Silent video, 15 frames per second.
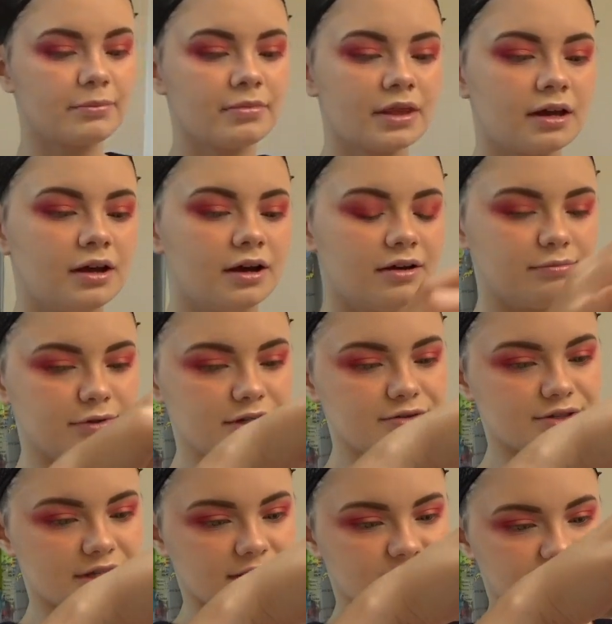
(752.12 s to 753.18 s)
I've been
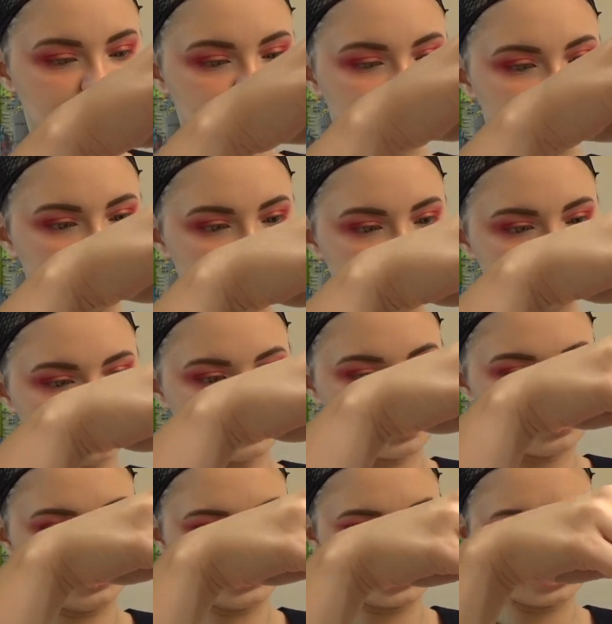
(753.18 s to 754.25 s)
using the Revlon
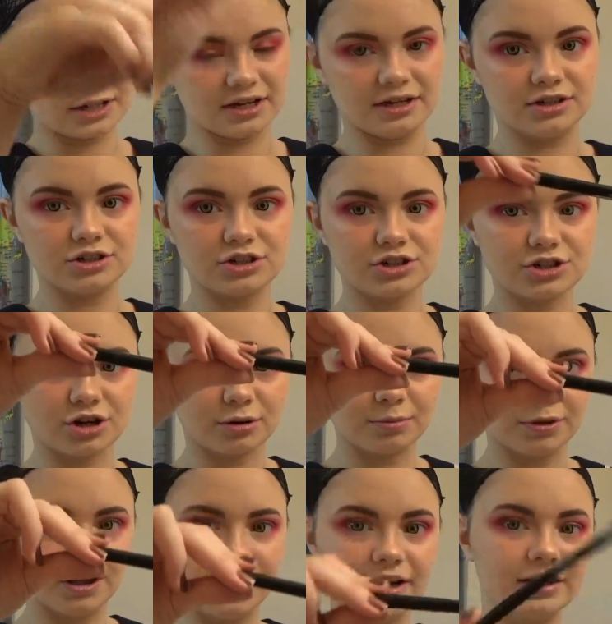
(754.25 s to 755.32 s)
Colorstay Sharp
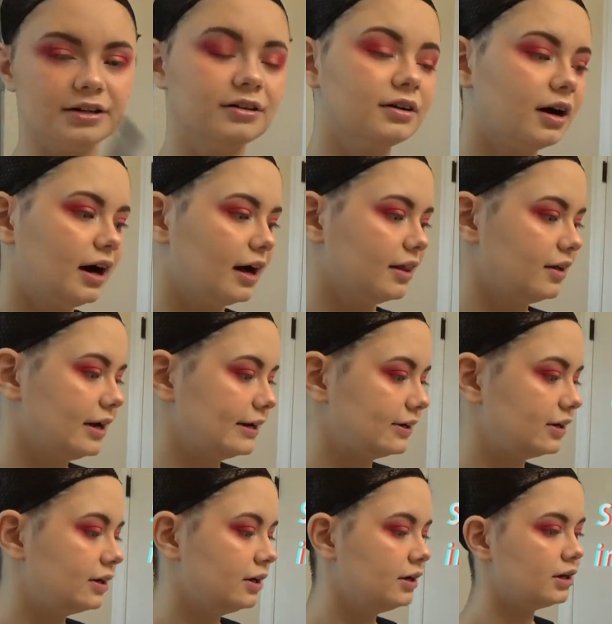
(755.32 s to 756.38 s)
Line
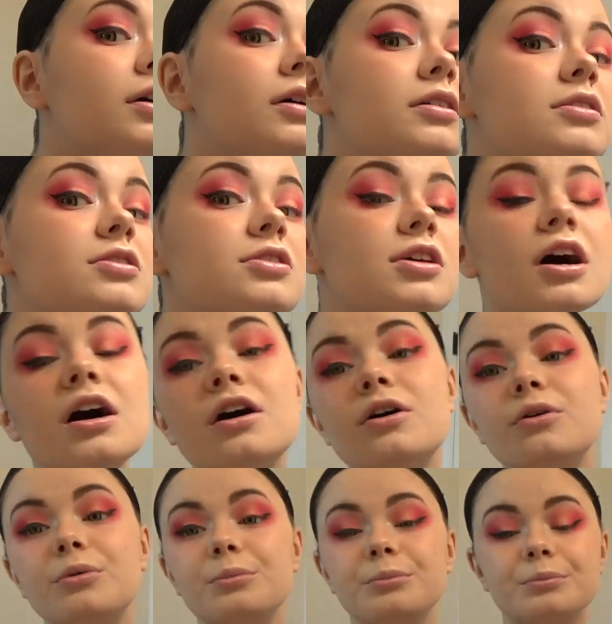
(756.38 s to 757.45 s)
eyeliner.
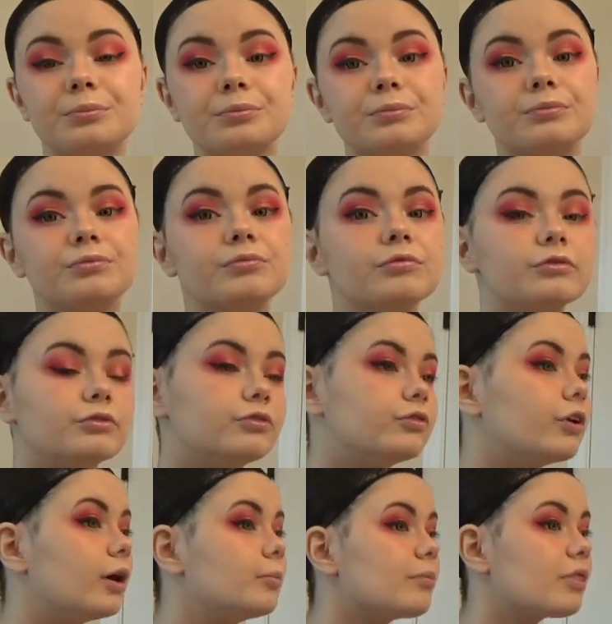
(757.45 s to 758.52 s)
So
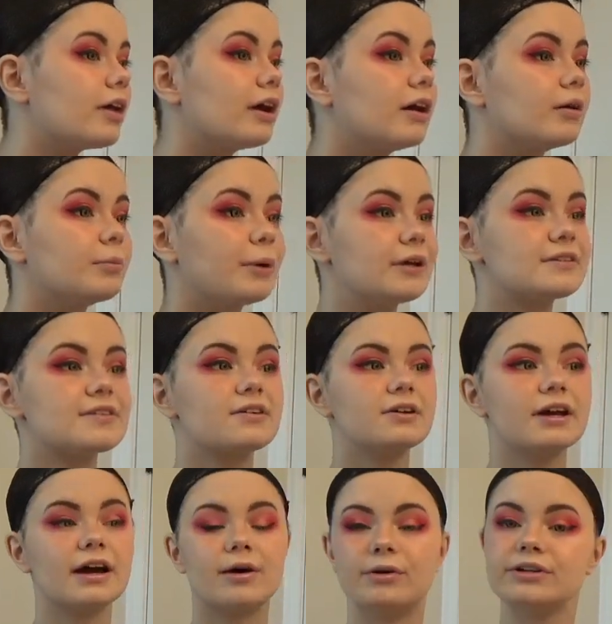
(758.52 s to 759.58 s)
from there,
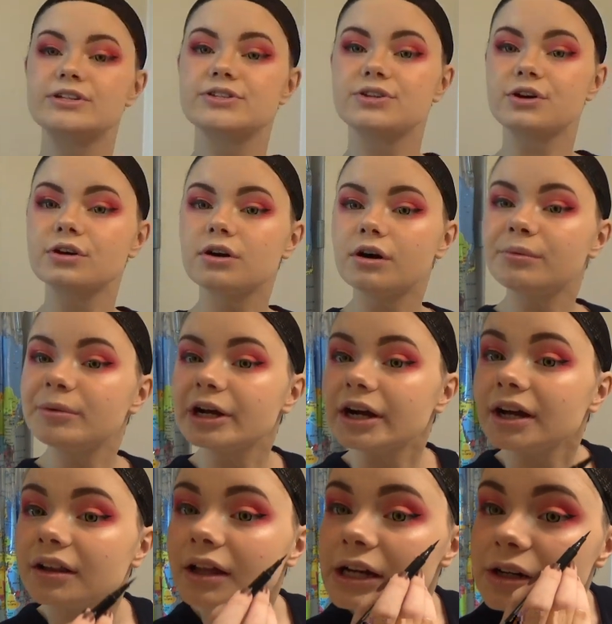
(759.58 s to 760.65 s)
basically how I start all my
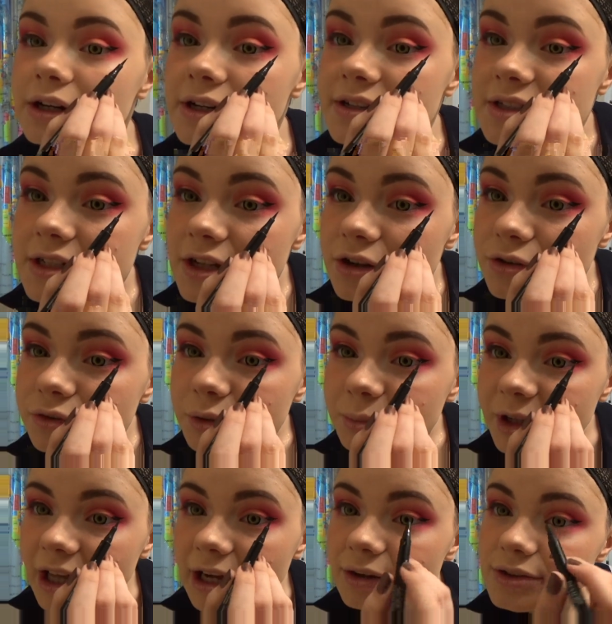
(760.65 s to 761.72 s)
eyeliner is I go from
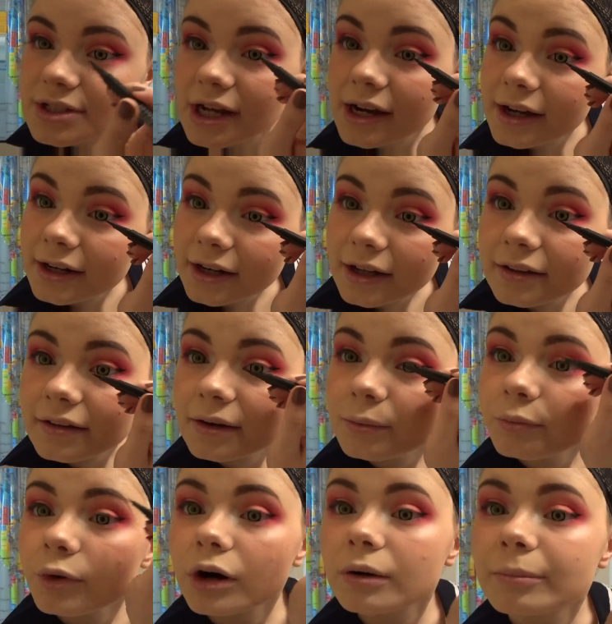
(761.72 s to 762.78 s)
the outside and then
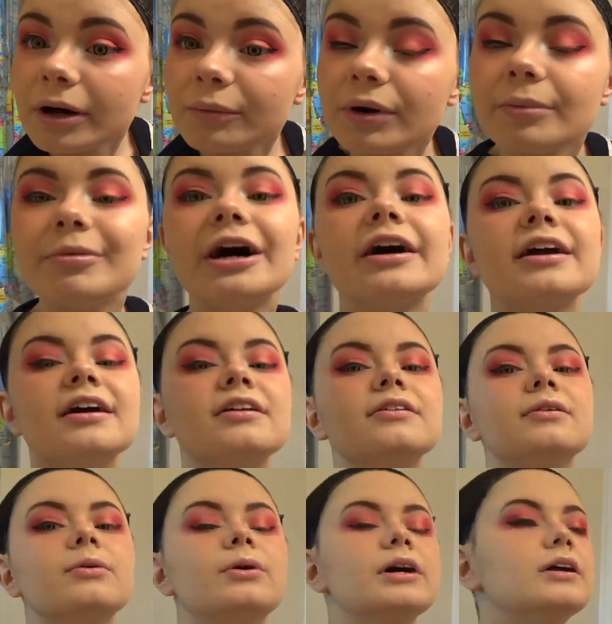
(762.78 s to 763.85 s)
work my way back
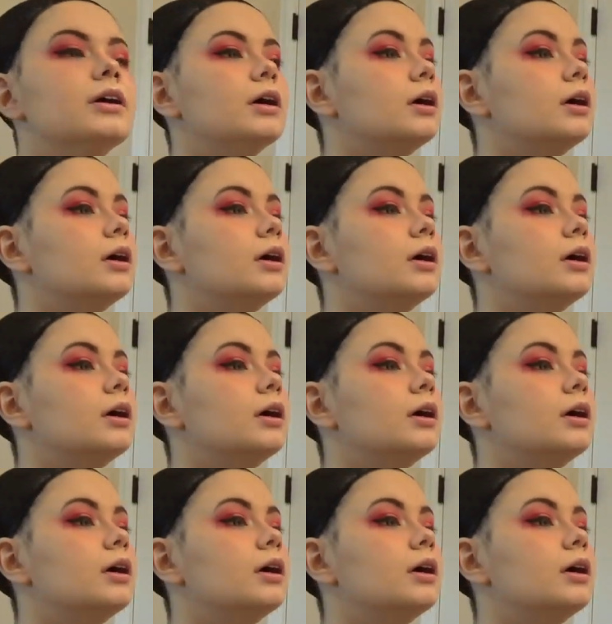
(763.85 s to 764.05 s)
into it.